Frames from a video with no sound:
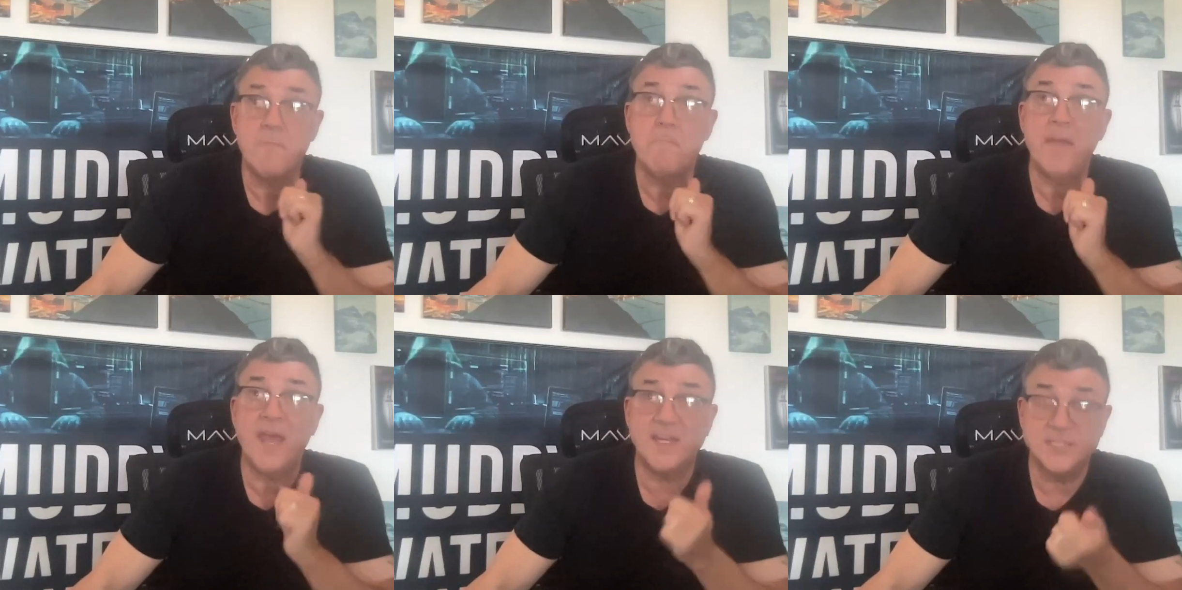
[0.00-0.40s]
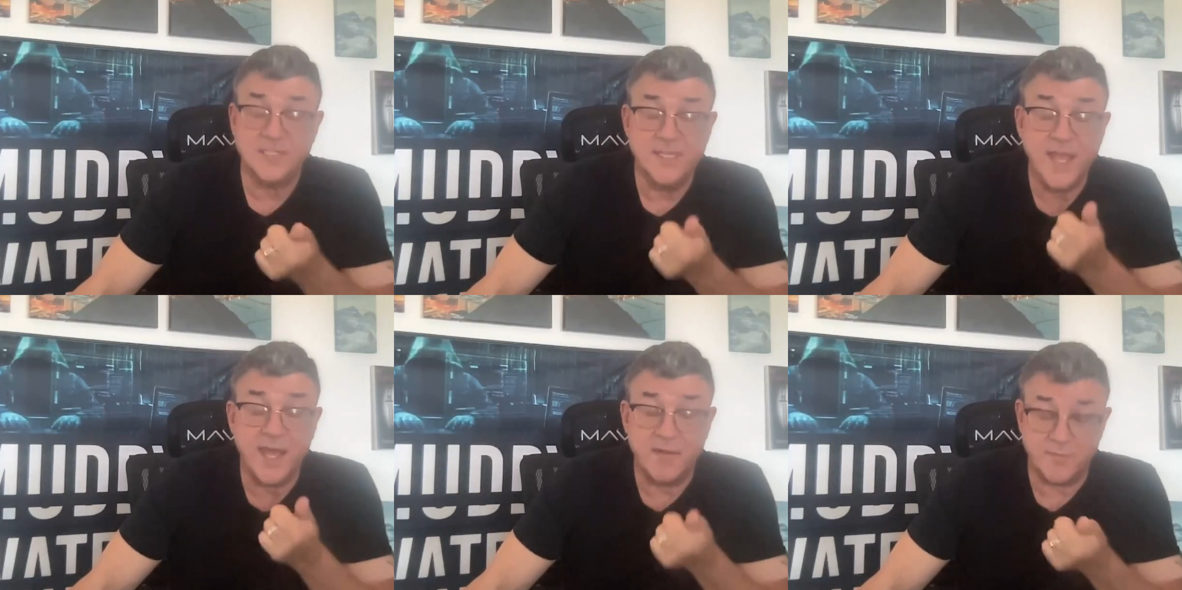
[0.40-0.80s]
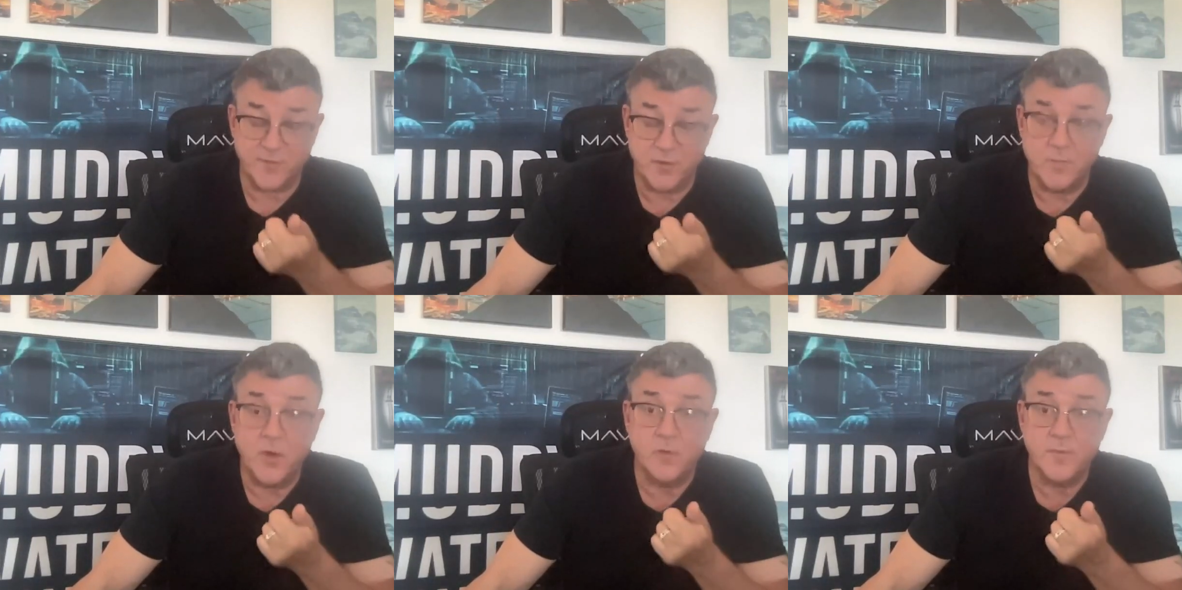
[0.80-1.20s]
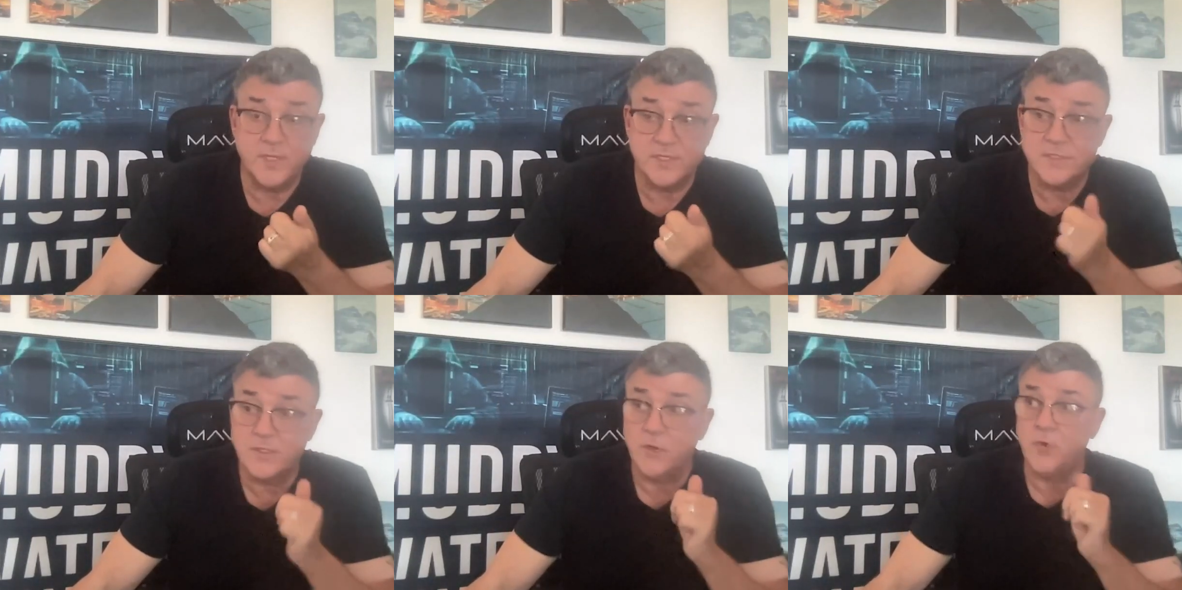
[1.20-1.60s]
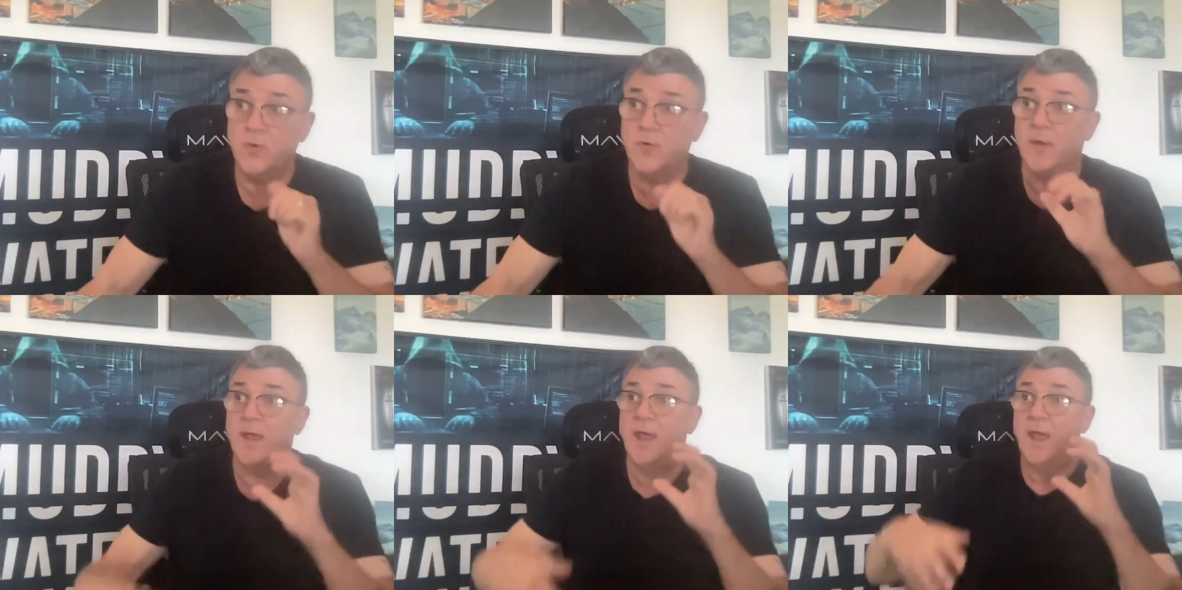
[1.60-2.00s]
Imagine that for a moment.
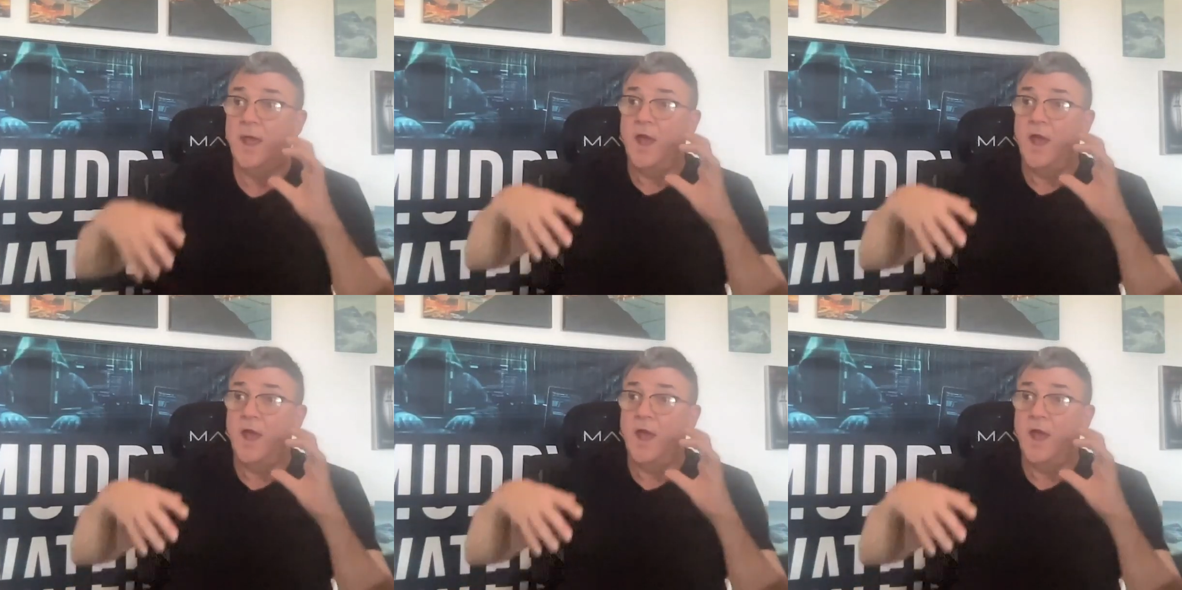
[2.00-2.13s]
So